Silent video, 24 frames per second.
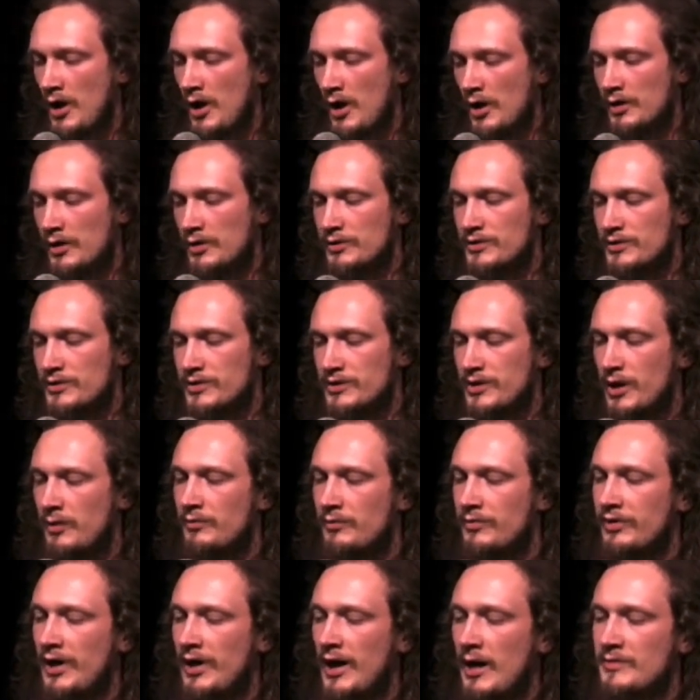And
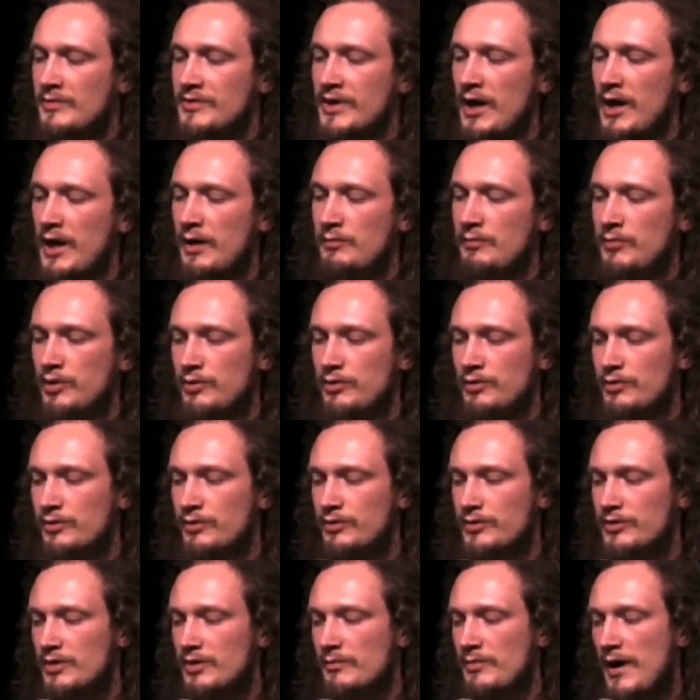sometimes I
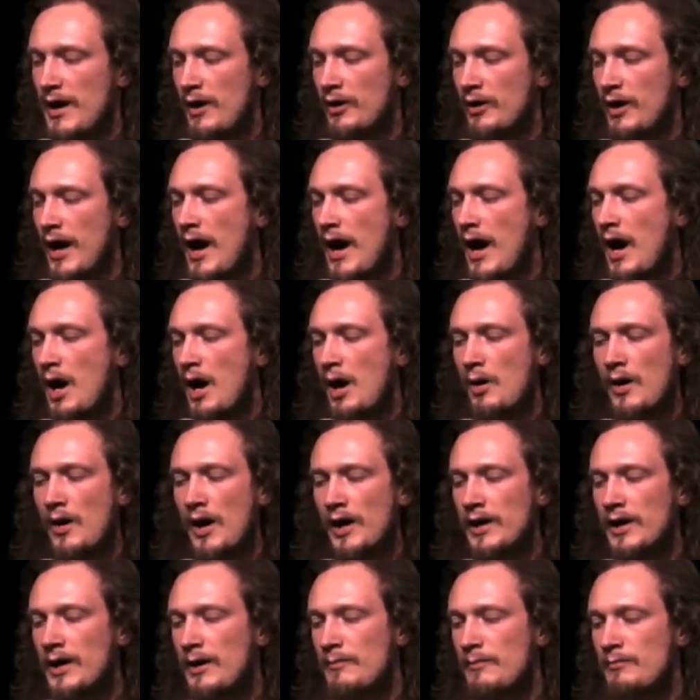muse about how I
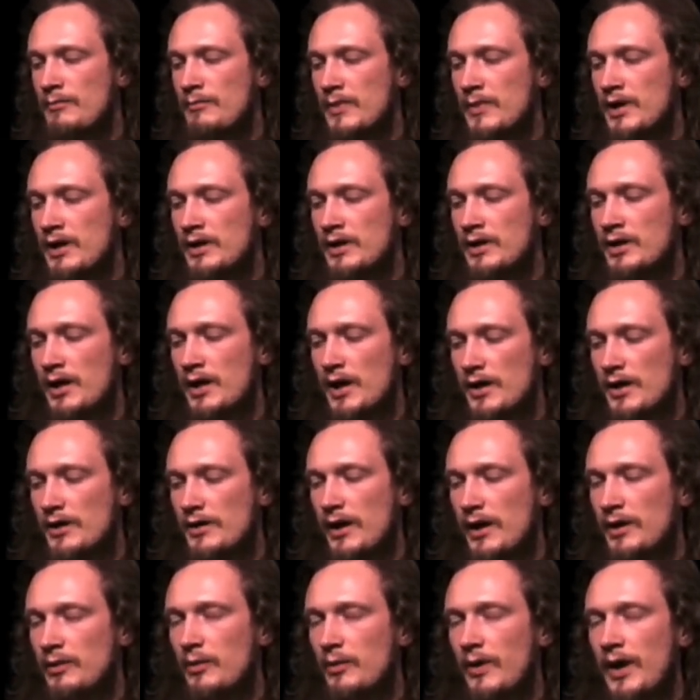am me,
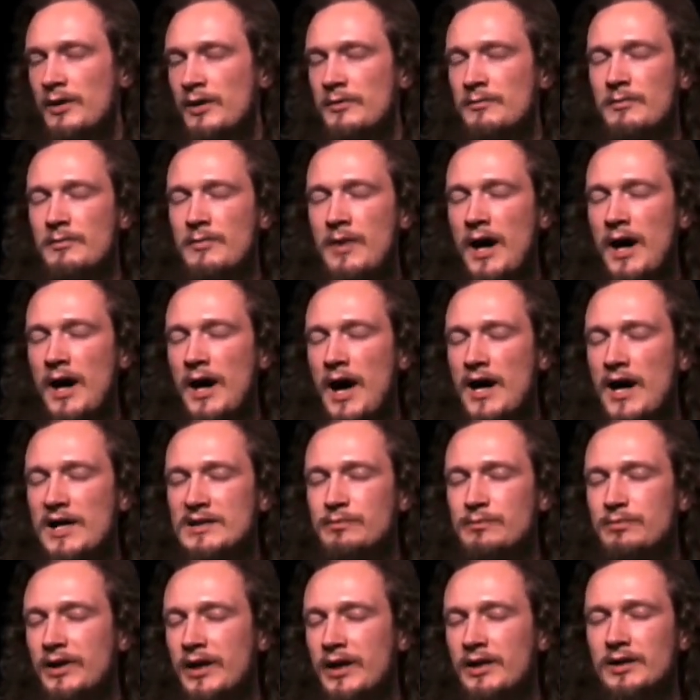that when my eyes
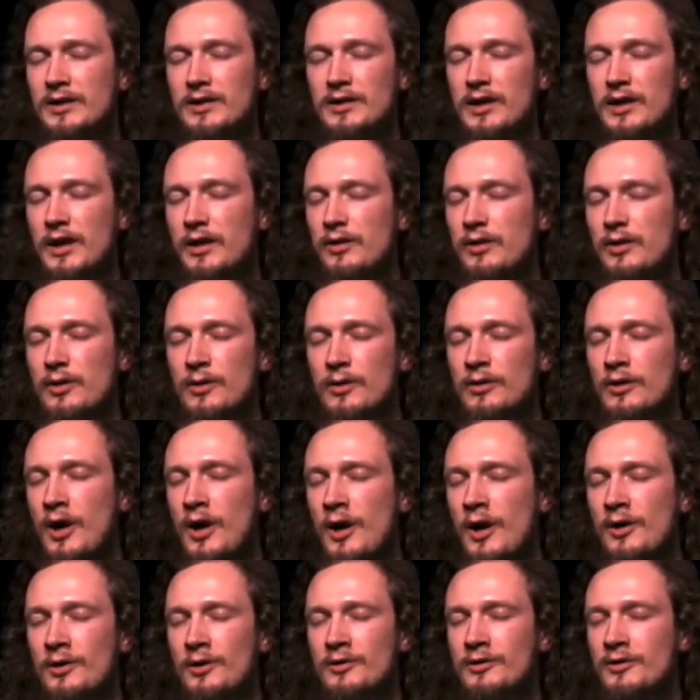blink, I no
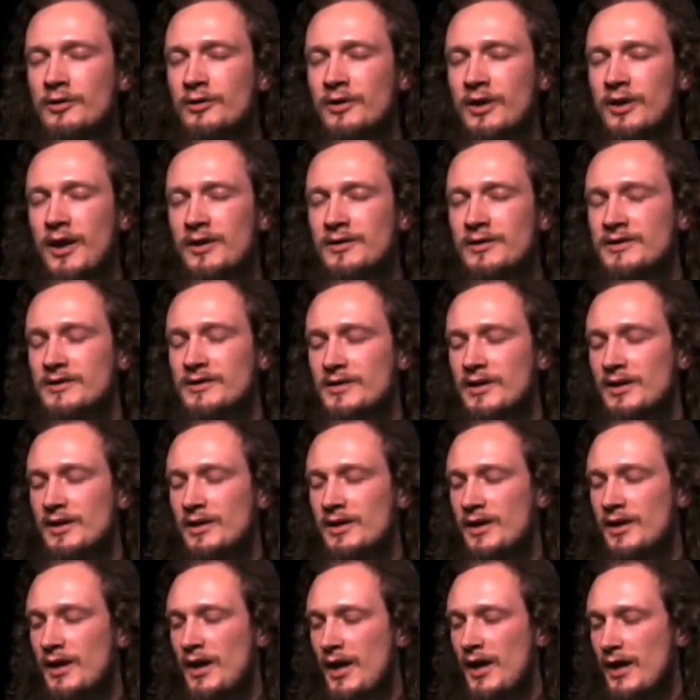longer can see,
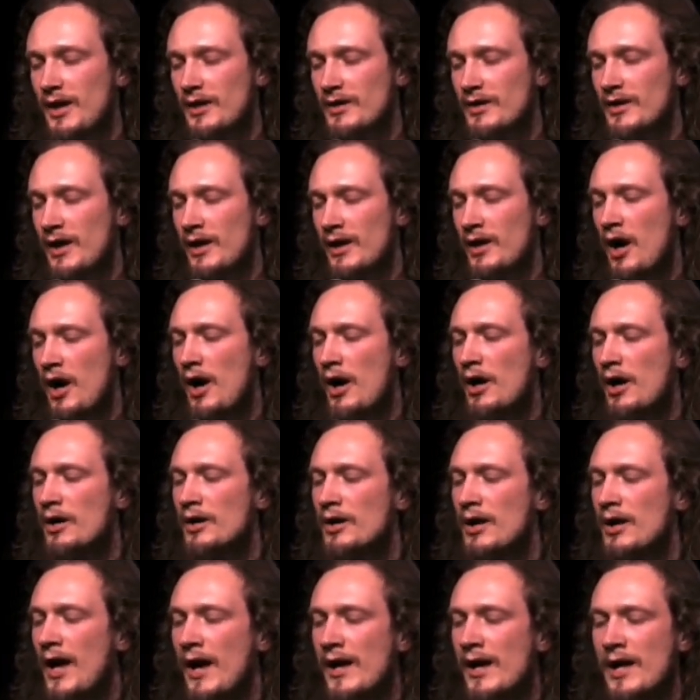that all
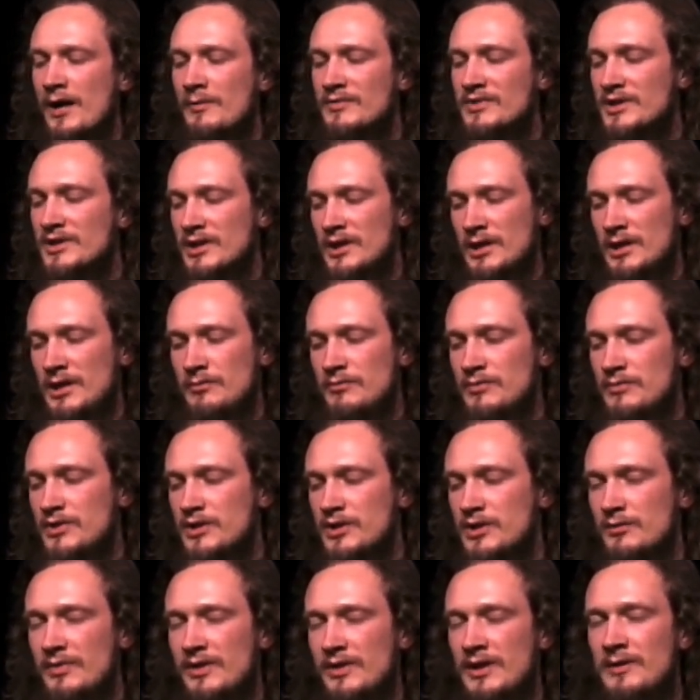I am seems to
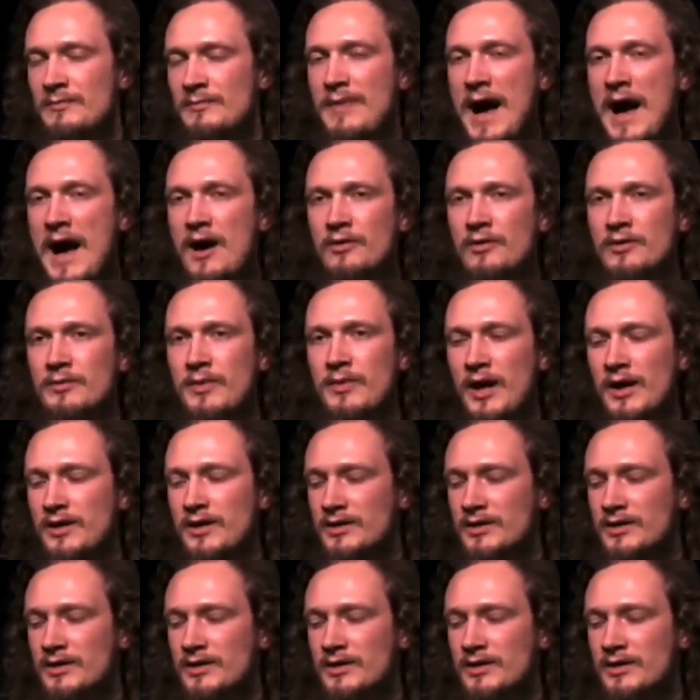be bound by a